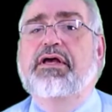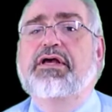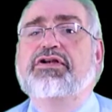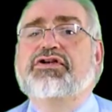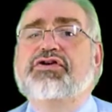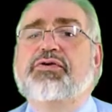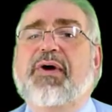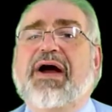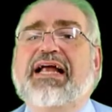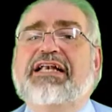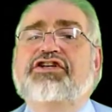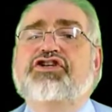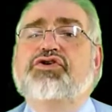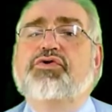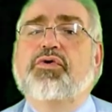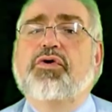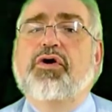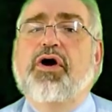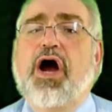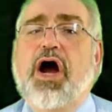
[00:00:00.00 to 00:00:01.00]
to add
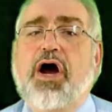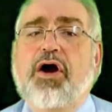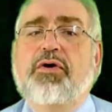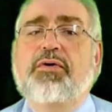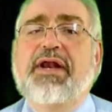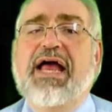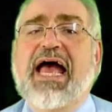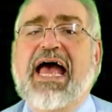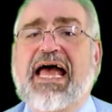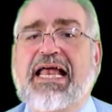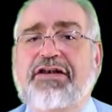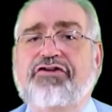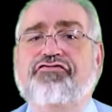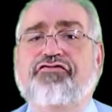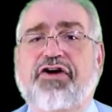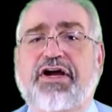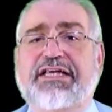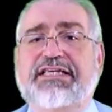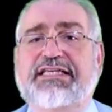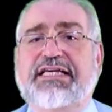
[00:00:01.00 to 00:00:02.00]
your own
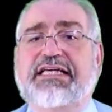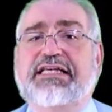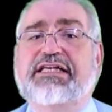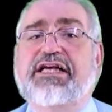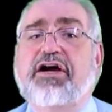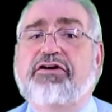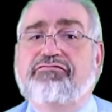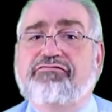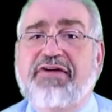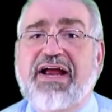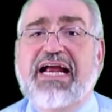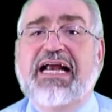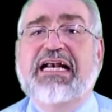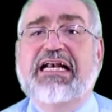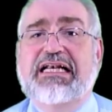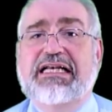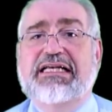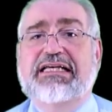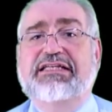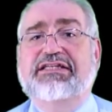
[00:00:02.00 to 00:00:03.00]
handwriting
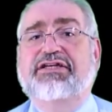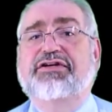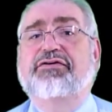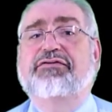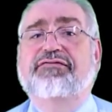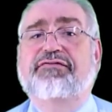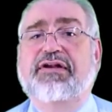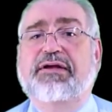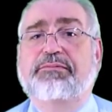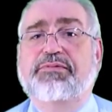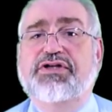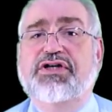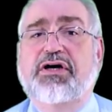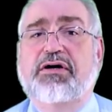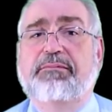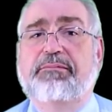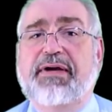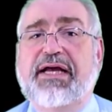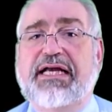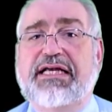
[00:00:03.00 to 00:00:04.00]
directly to your
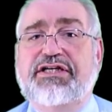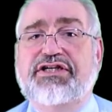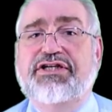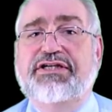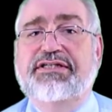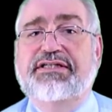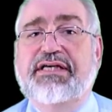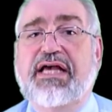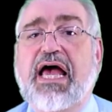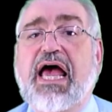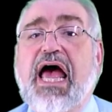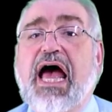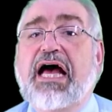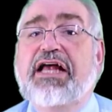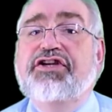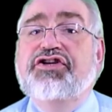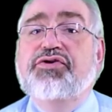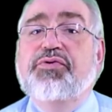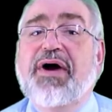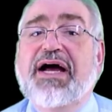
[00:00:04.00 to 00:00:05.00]
Flipchart pages and
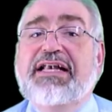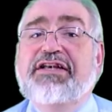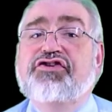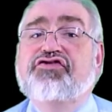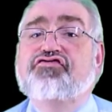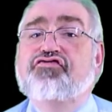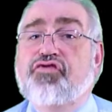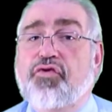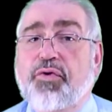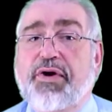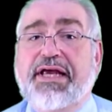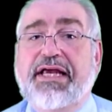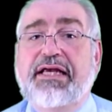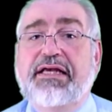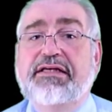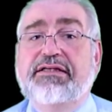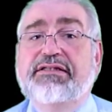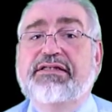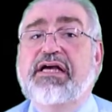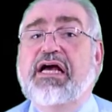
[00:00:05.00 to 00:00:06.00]
to add
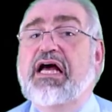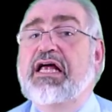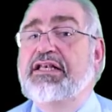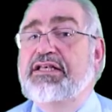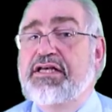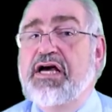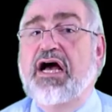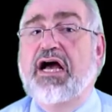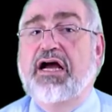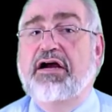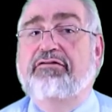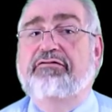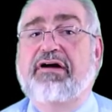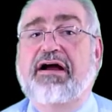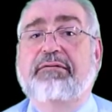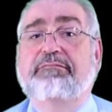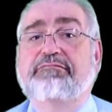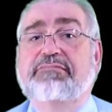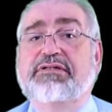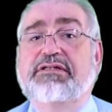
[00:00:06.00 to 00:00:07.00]
drawings and
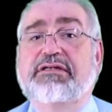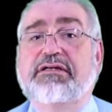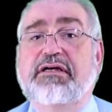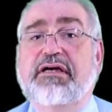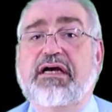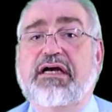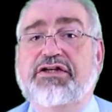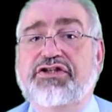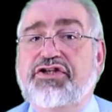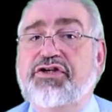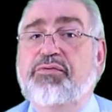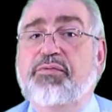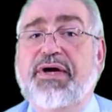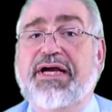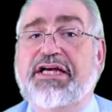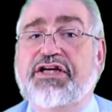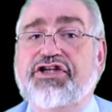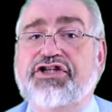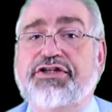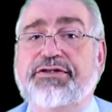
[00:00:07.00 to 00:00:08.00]
diagrams as you
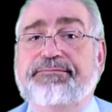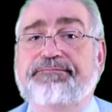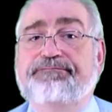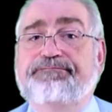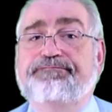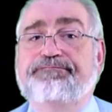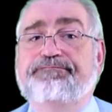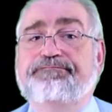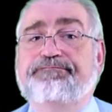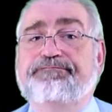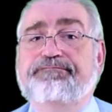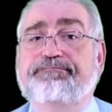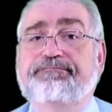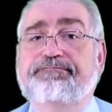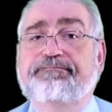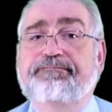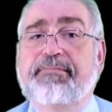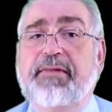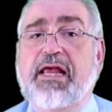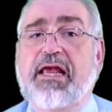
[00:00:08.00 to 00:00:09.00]
wish.
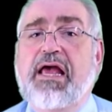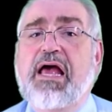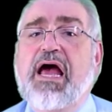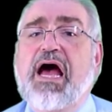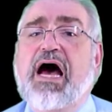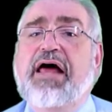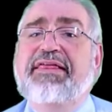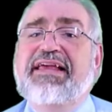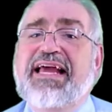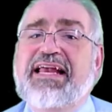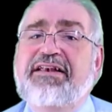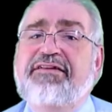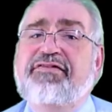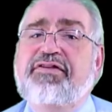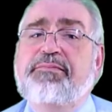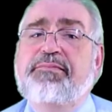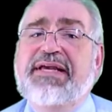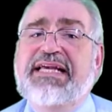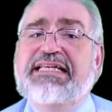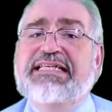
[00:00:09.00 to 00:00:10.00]
At the end of the
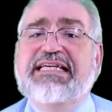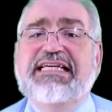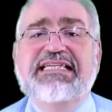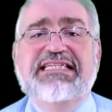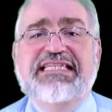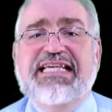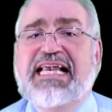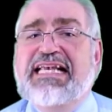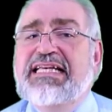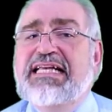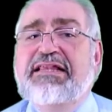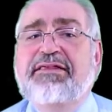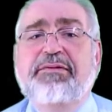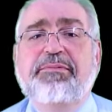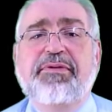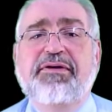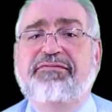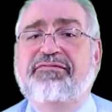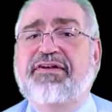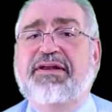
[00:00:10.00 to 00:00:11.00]
meeting, sending them
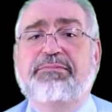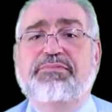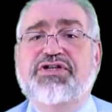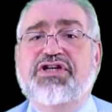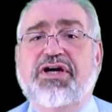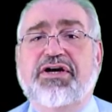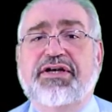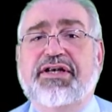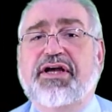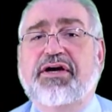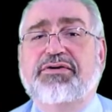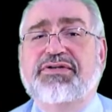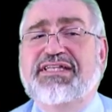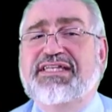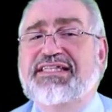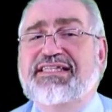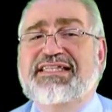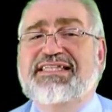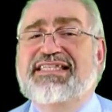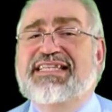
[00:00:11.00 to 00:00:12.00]
the Flipchart notes
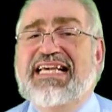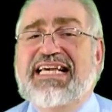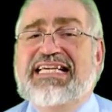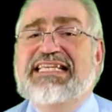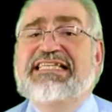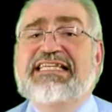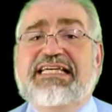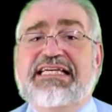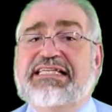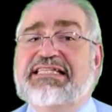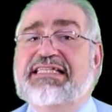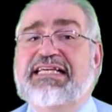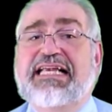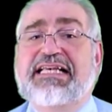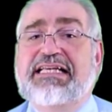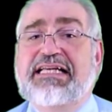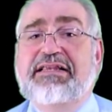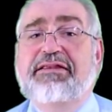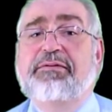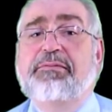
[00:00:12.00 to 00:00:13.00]
is as easy as
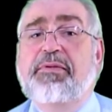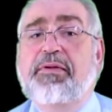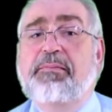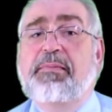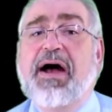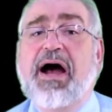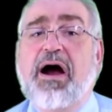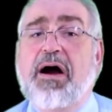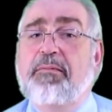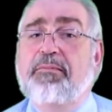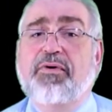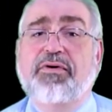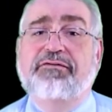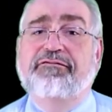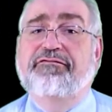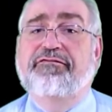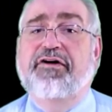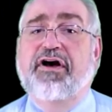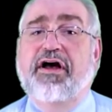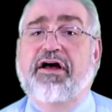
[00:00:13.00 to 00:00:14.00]
sending them the PowerPoint
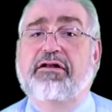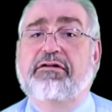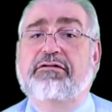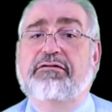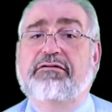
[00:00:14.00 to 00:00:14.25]
file.